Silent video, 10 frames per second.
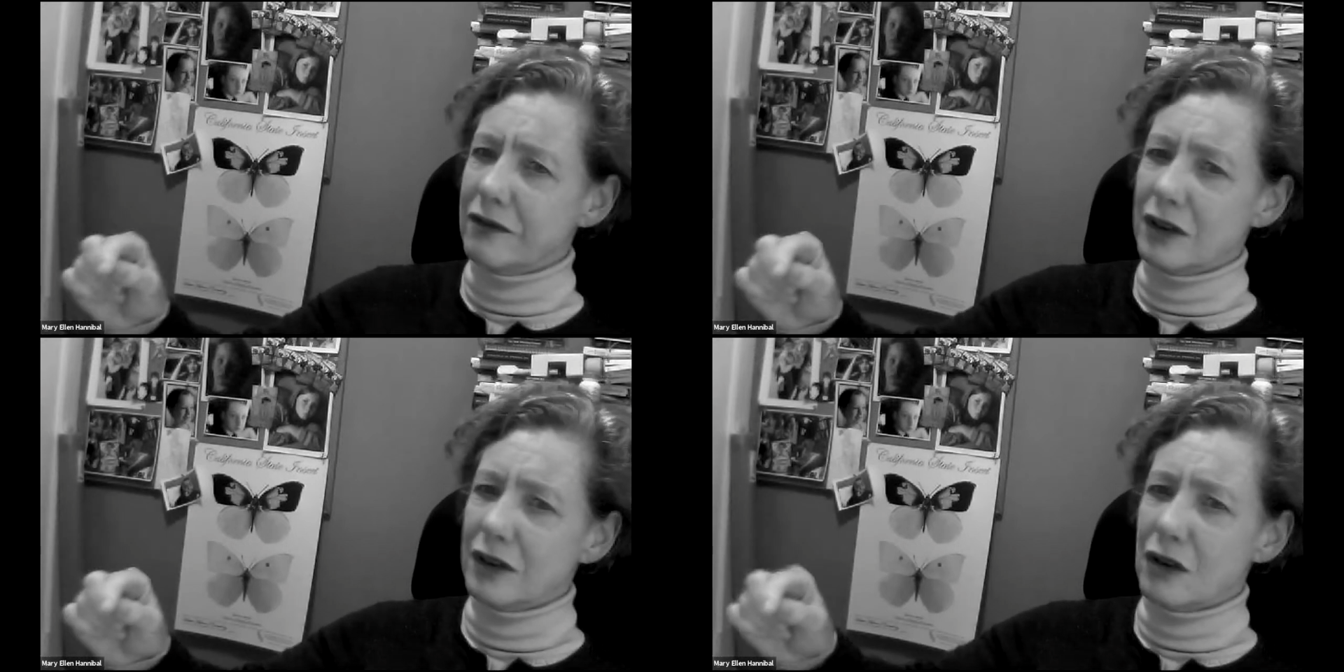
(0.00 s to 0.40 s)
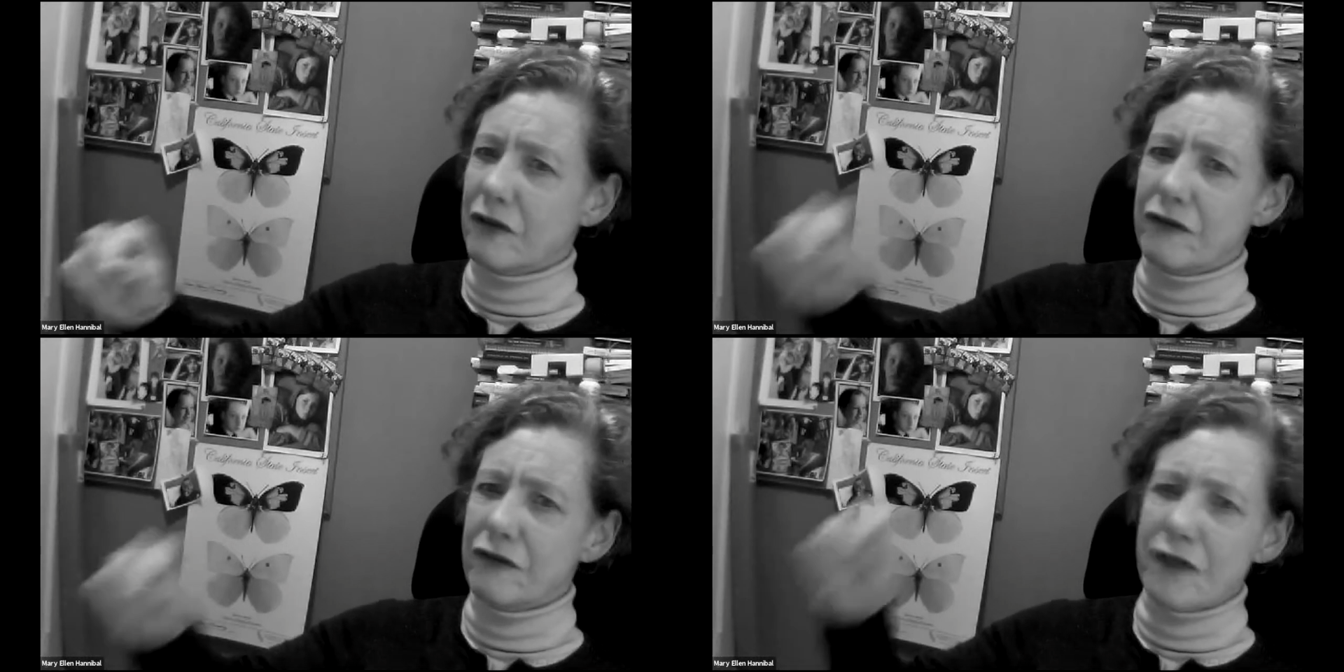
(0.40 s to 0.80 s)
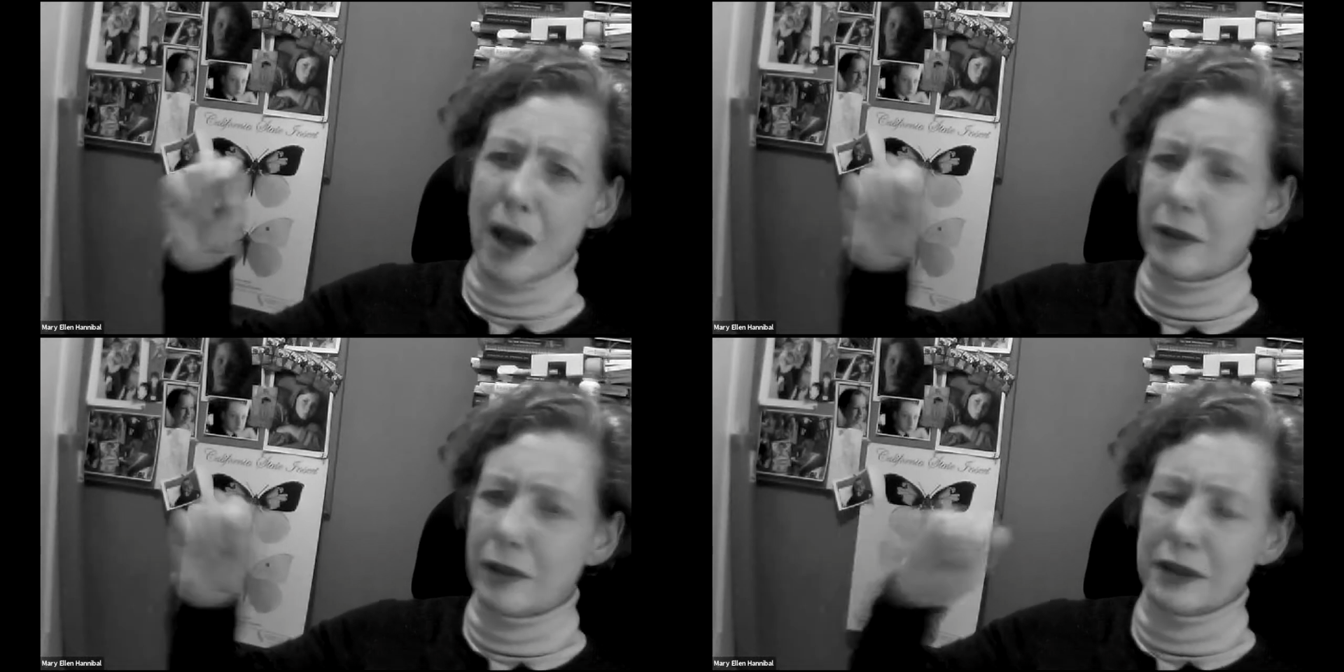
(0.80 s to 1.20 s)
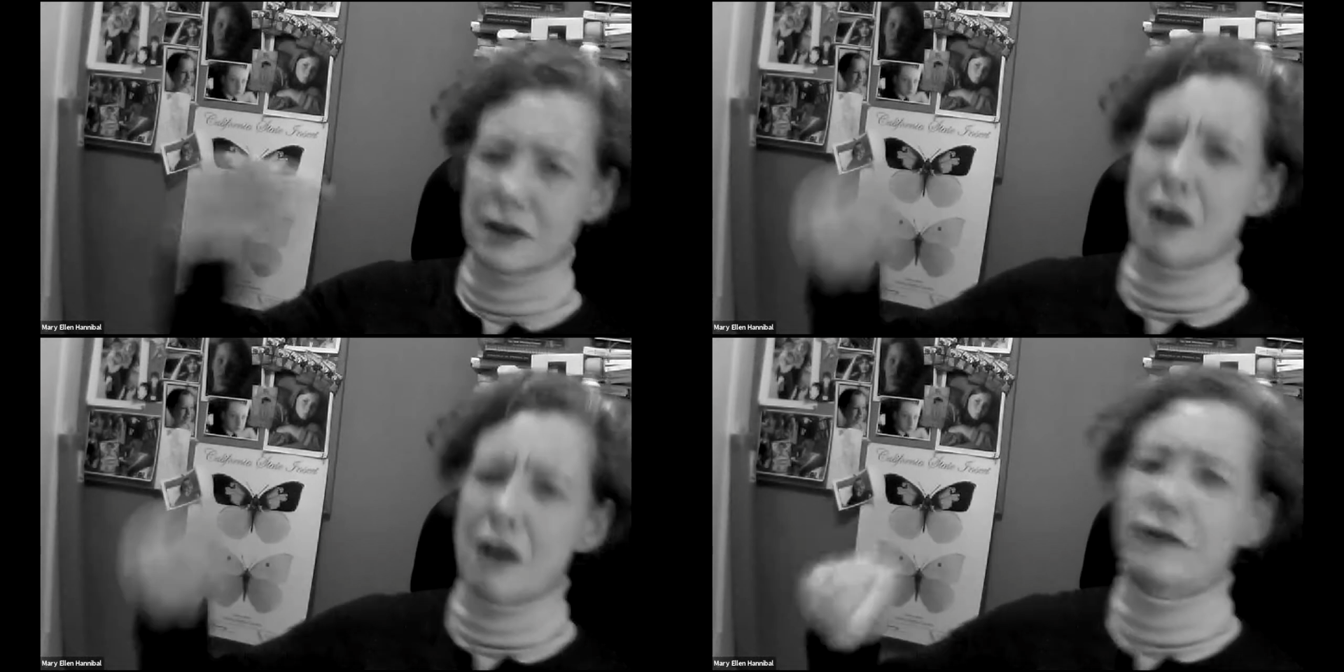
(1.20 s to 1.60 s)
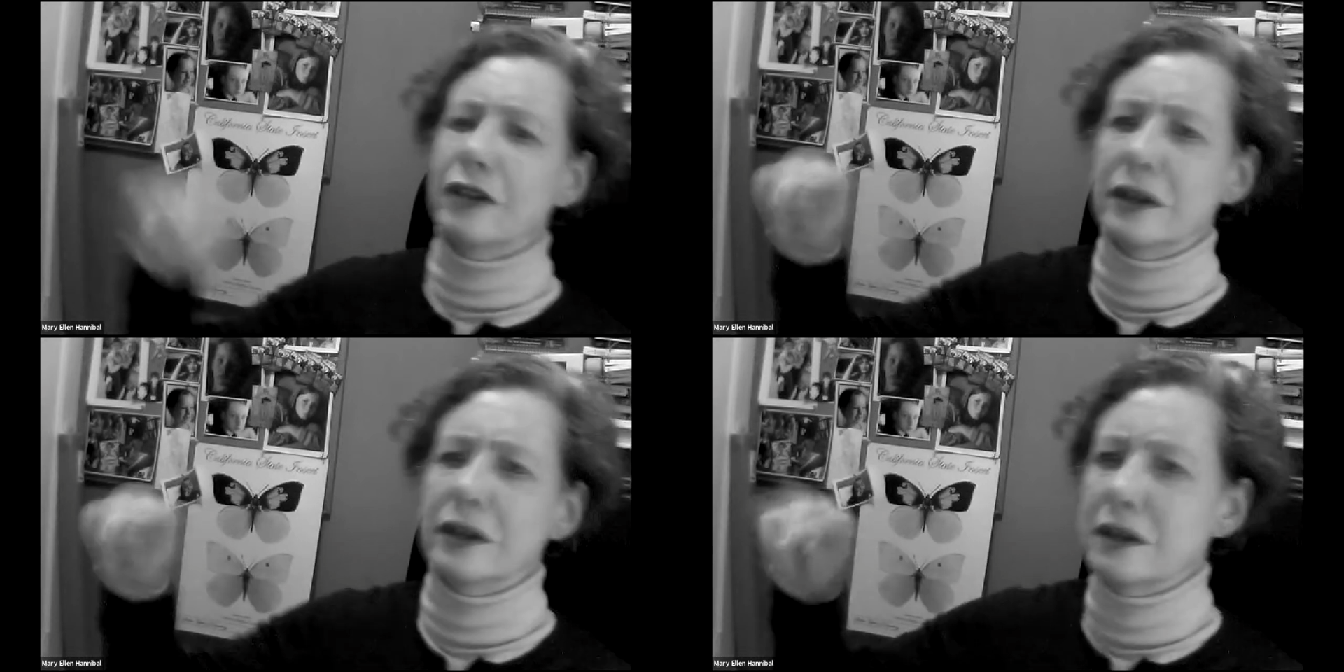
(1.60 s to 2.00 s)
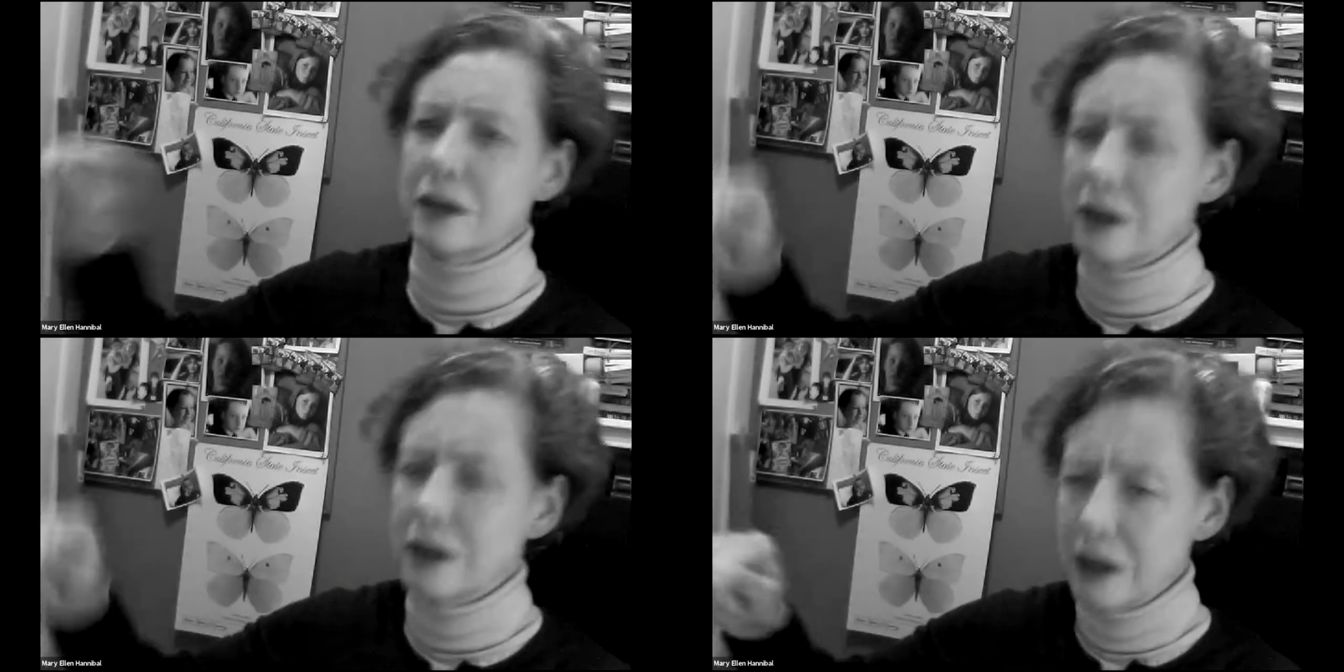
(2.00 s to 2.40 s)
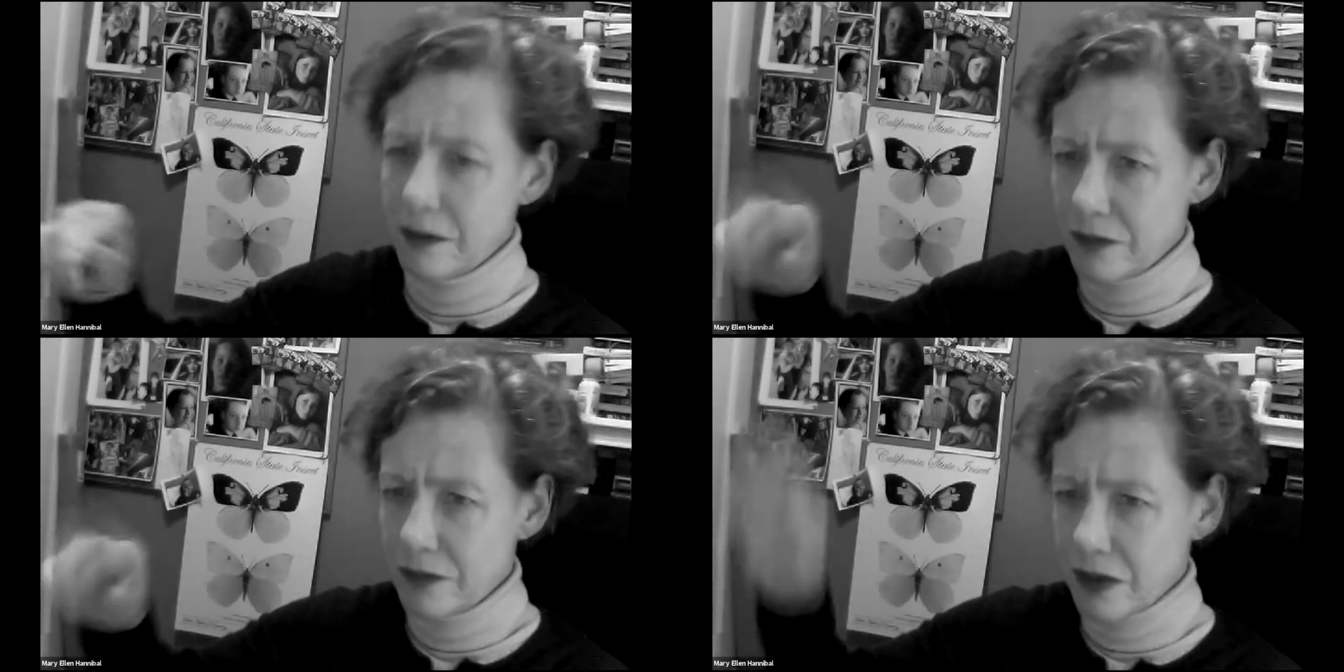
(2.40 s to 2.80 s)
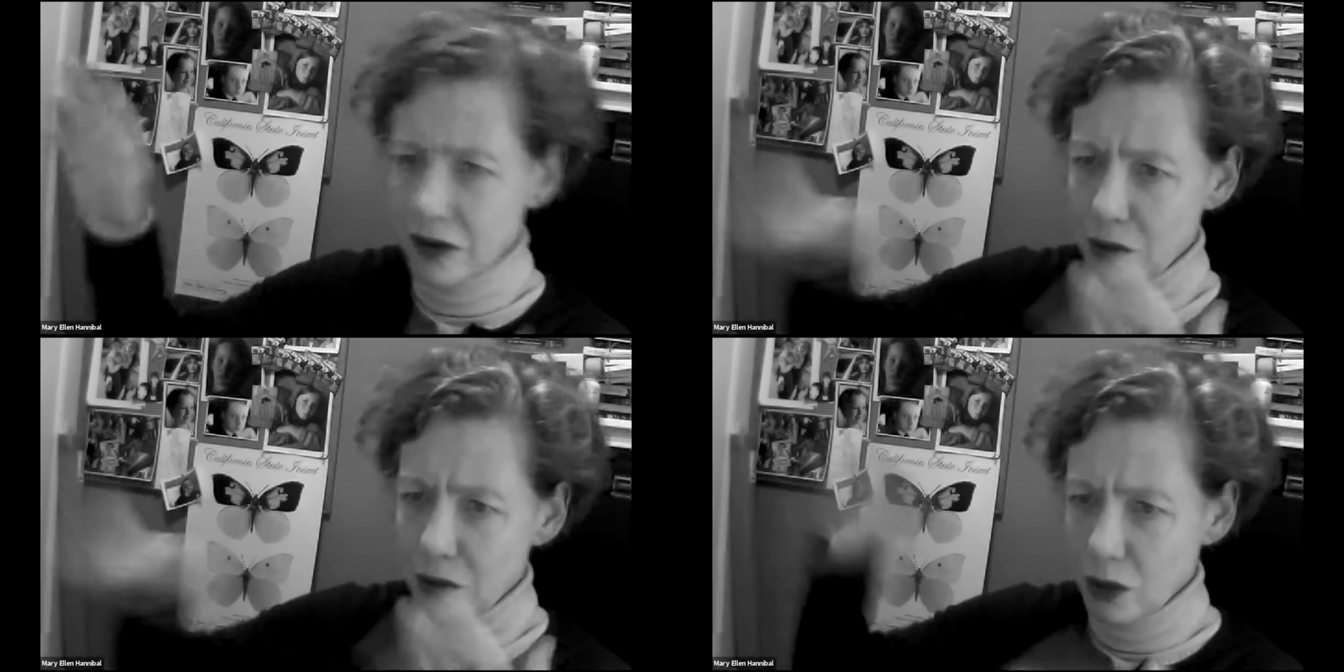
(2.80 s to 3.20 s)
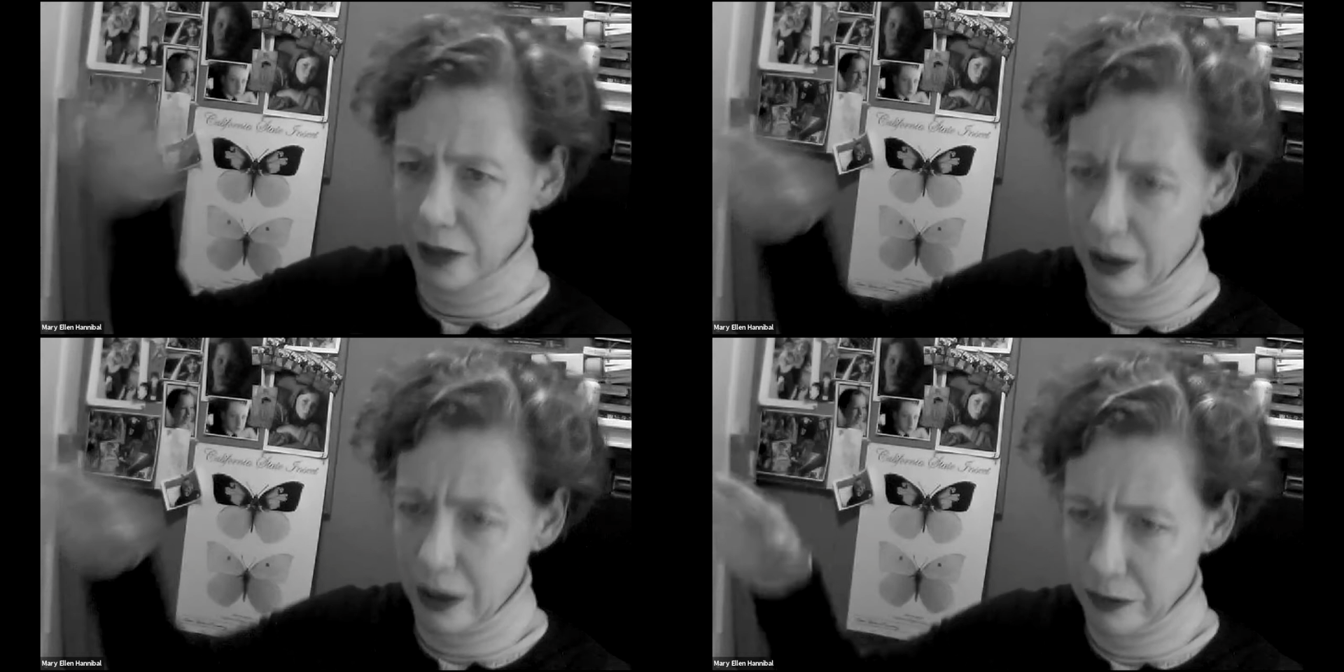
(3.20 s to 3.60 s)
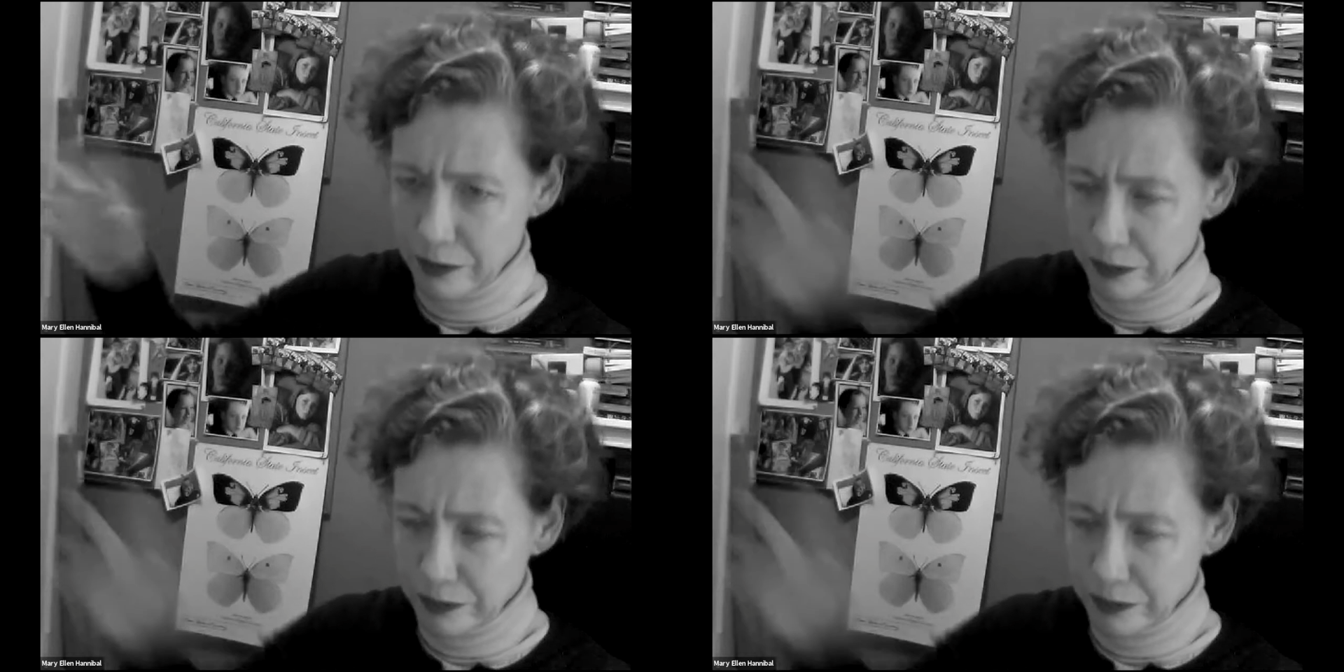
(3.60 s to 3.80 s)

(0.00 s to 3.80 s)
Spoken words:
you know, fabulous conflicts that are worked out.